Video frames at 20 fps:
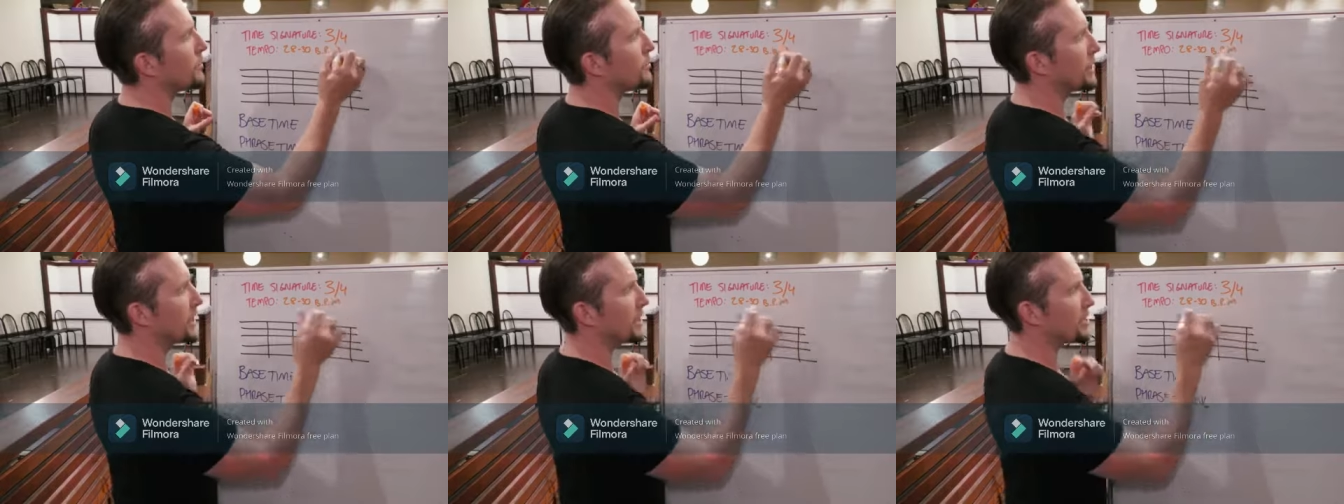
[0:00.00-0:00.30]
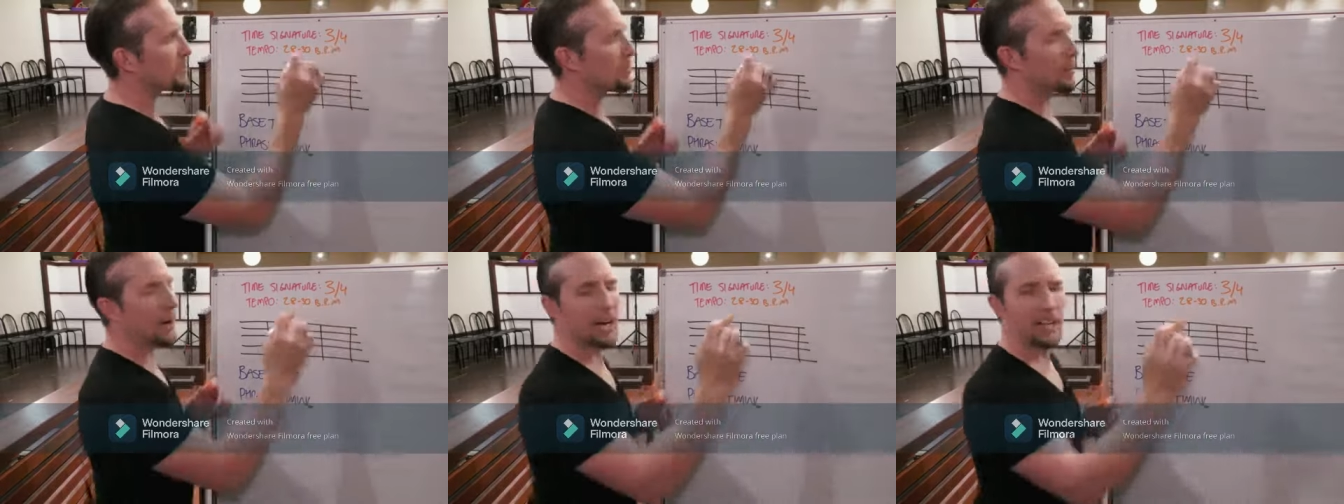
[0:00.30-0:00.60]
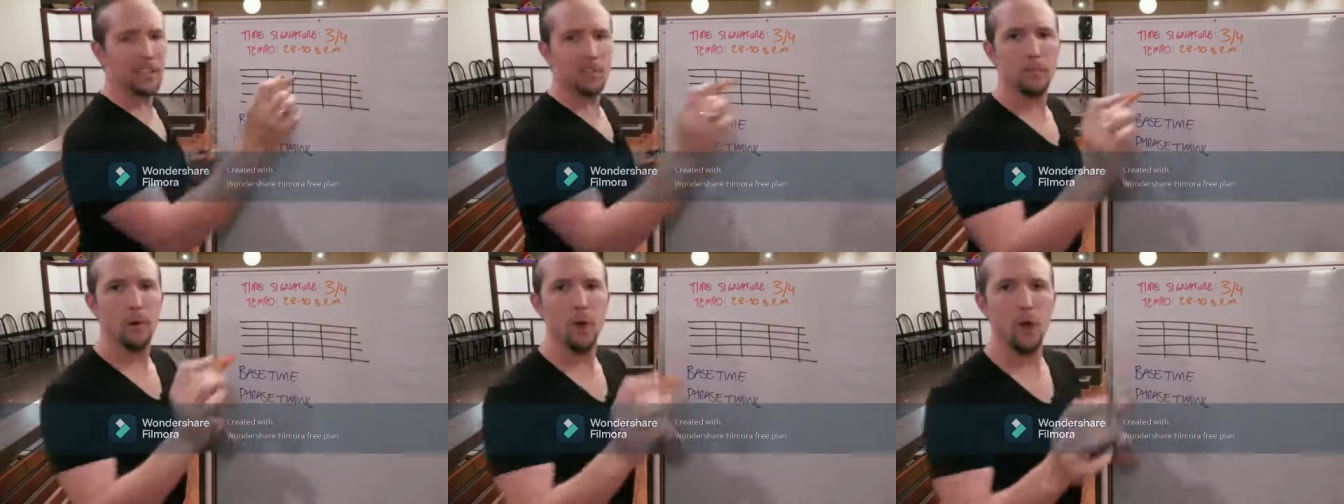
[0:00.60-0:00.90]
means
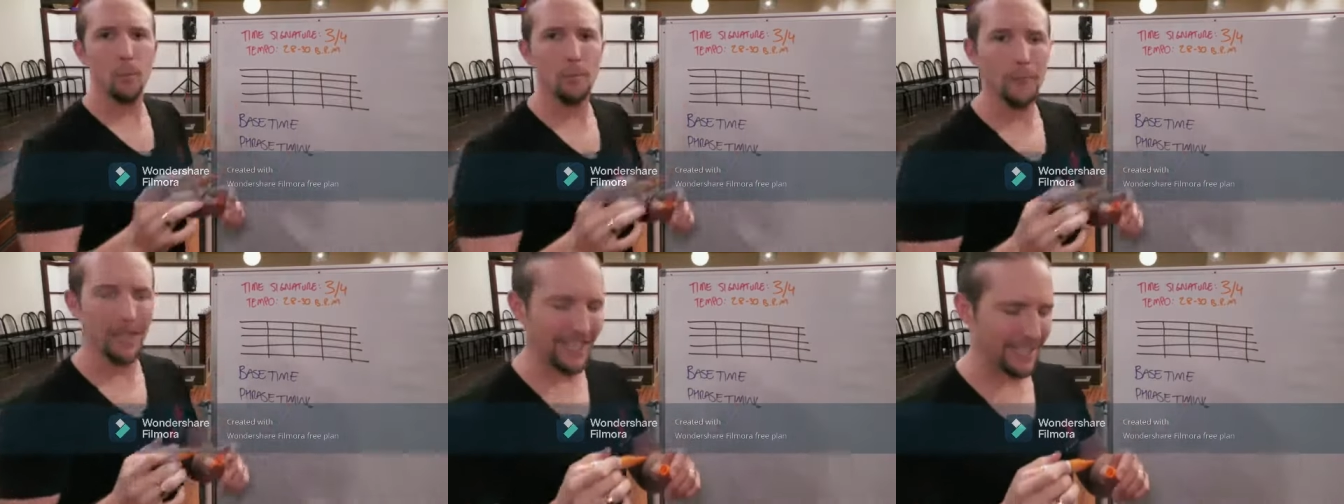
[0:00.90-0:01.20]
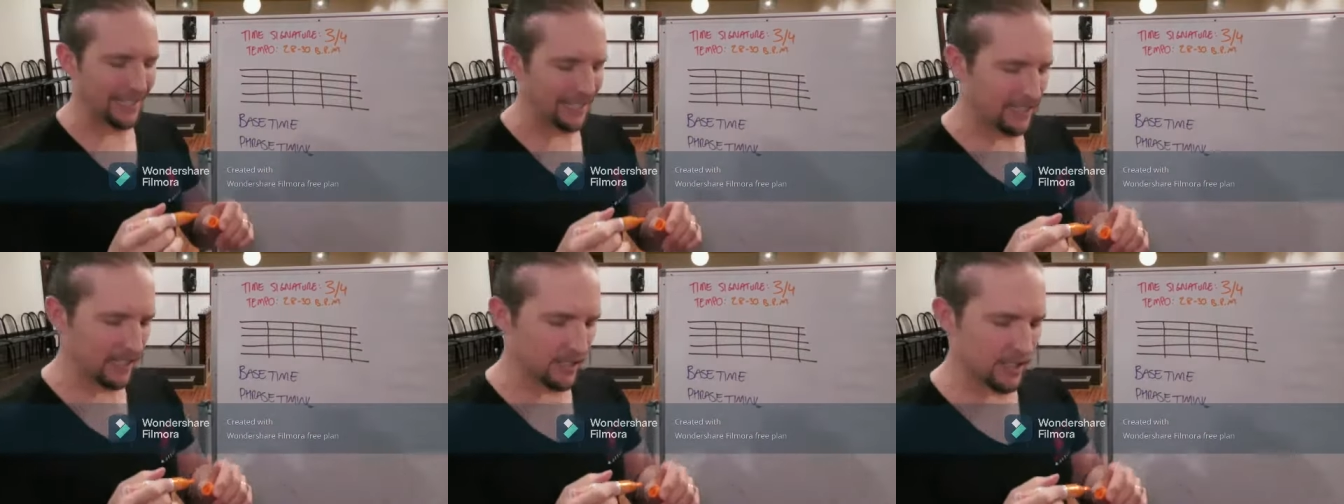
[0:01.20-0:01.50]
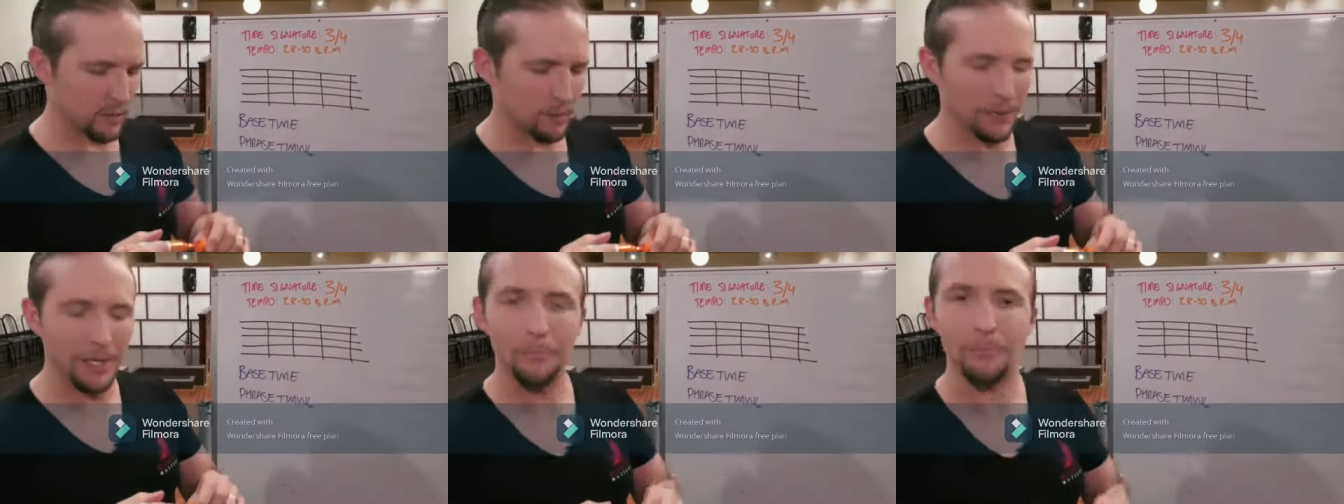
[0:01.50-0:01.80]
bars per minute. It
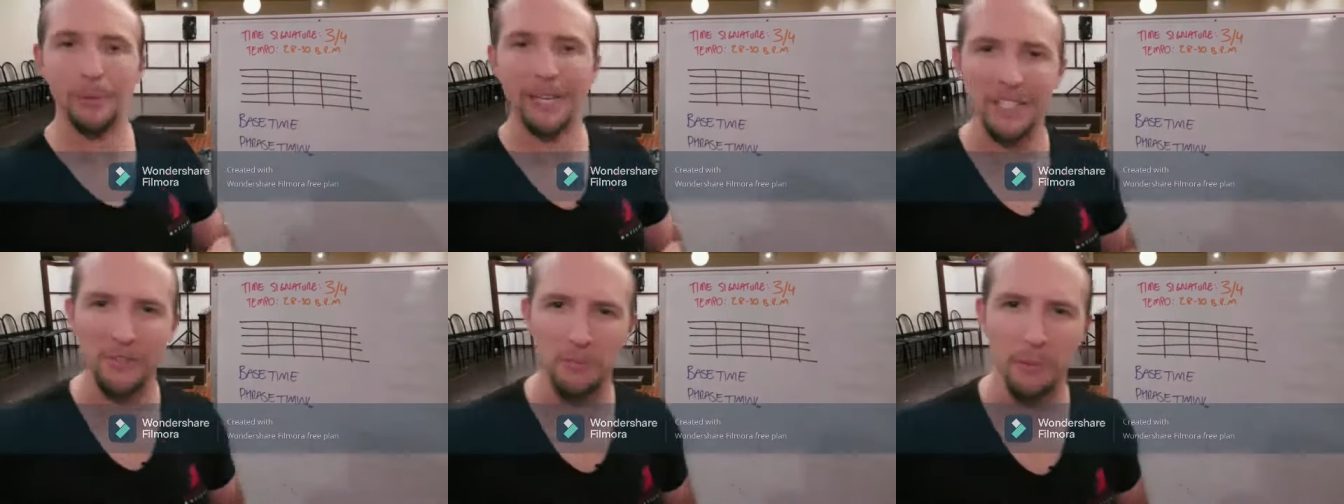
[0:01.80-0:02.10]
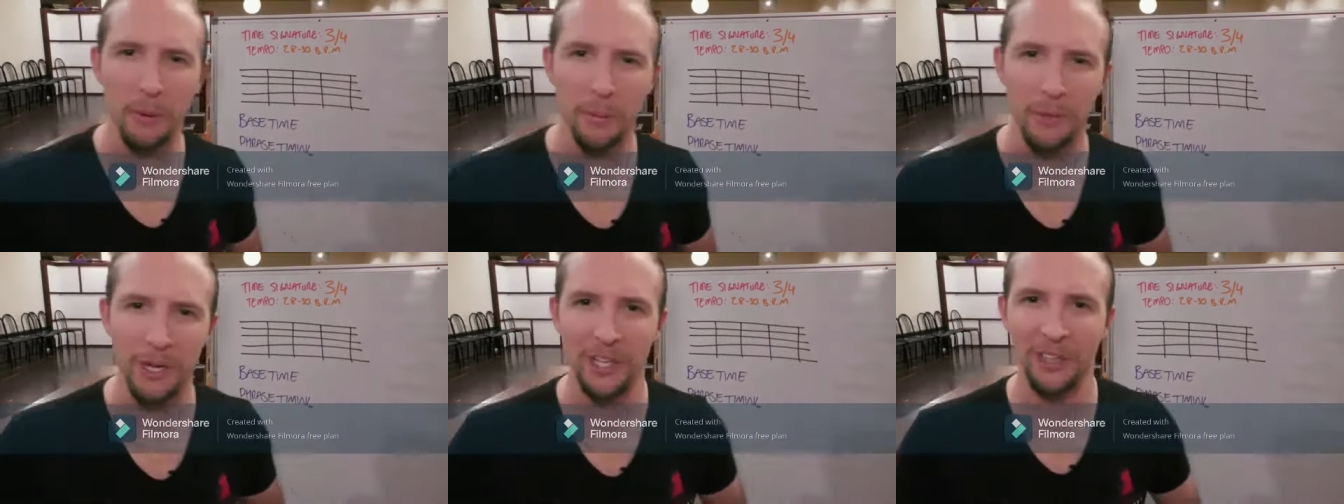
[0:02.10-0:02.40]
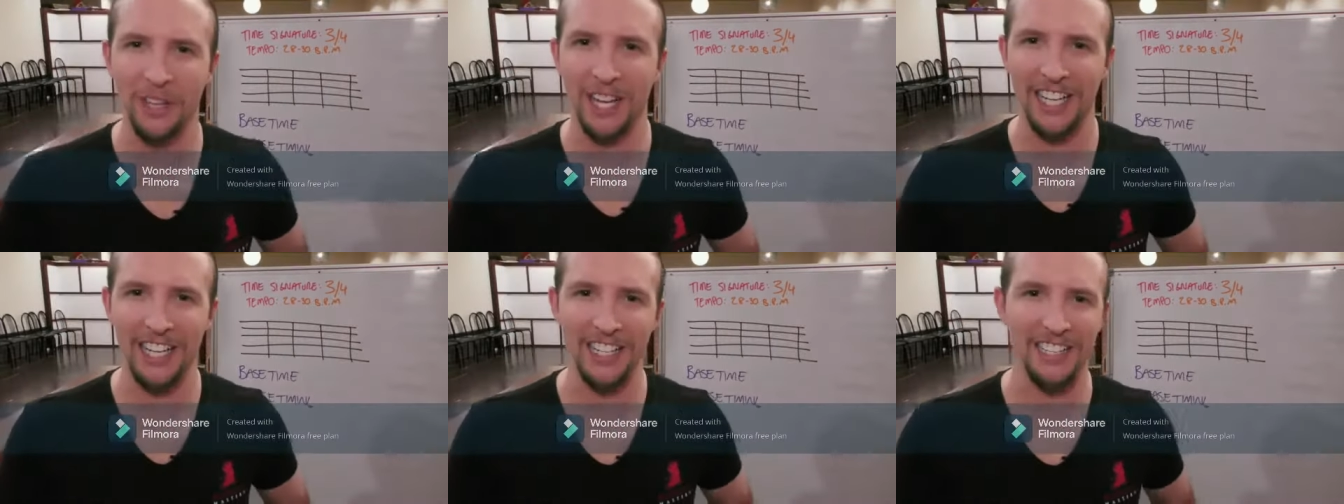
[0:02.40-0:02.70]
doesn't mean beats per
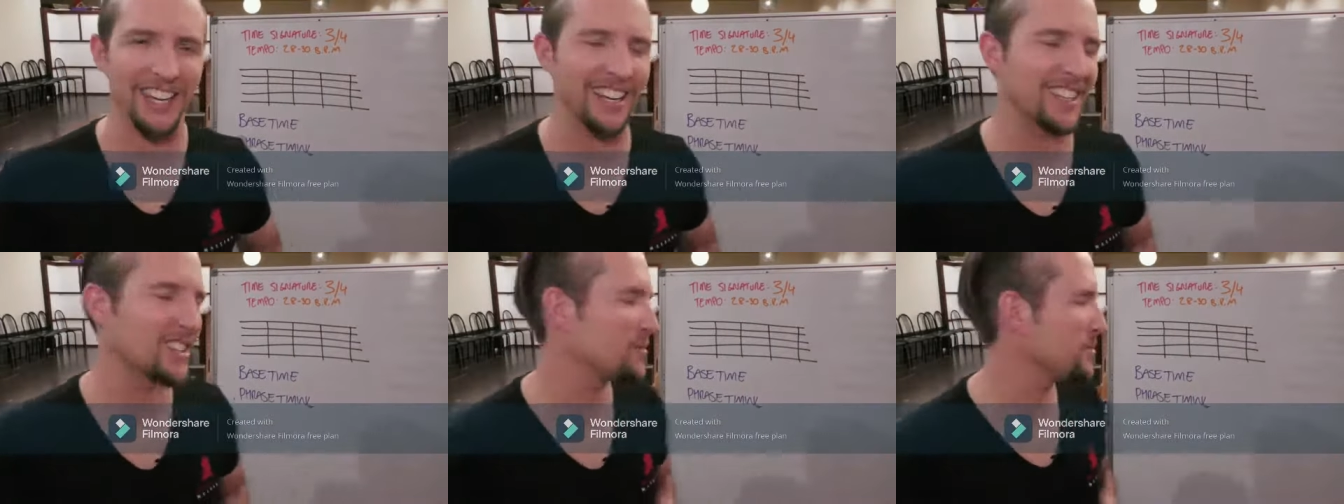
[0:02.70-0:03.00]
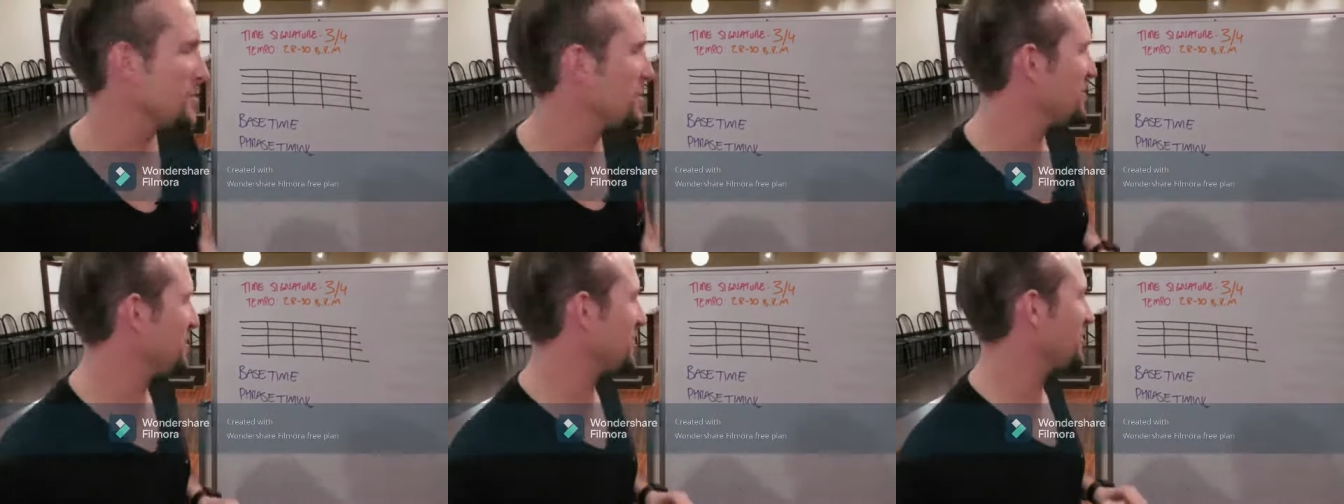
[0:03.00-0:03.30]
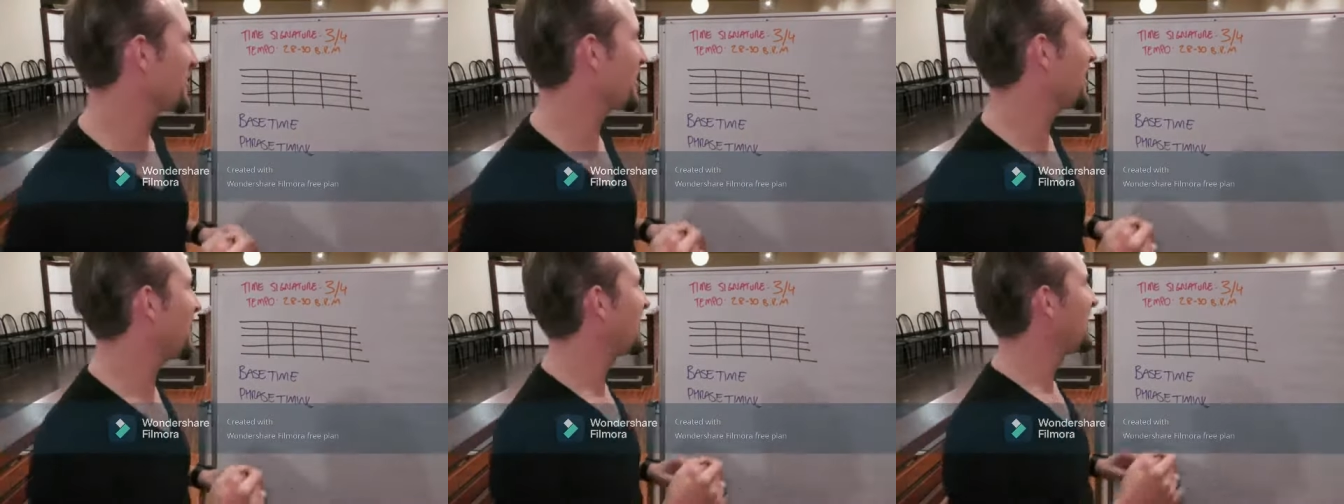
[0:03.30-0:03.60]
minute like in dance
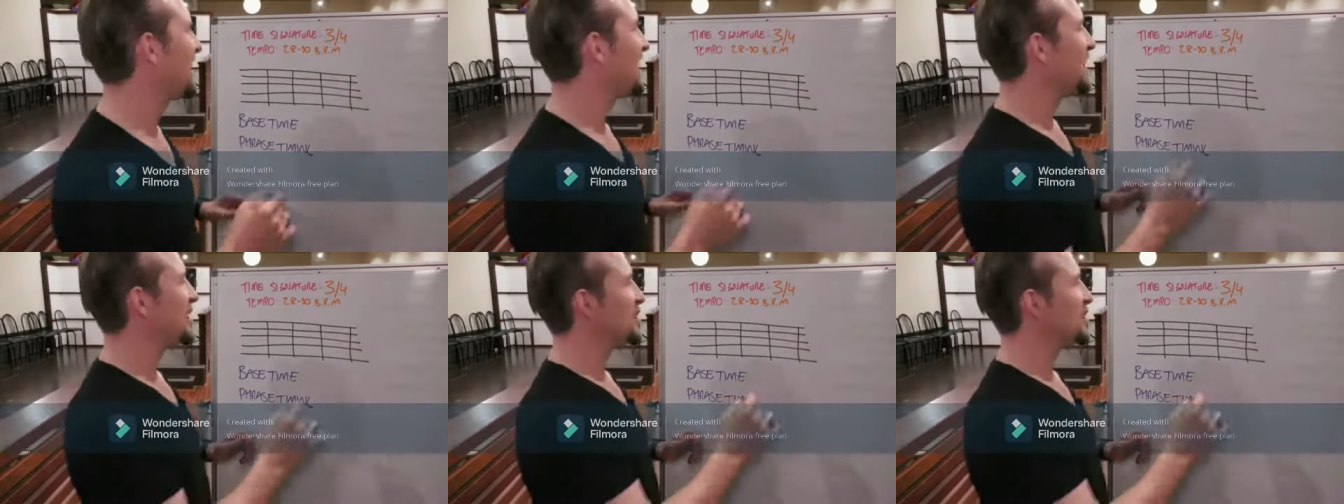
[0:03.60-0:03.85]
music, right?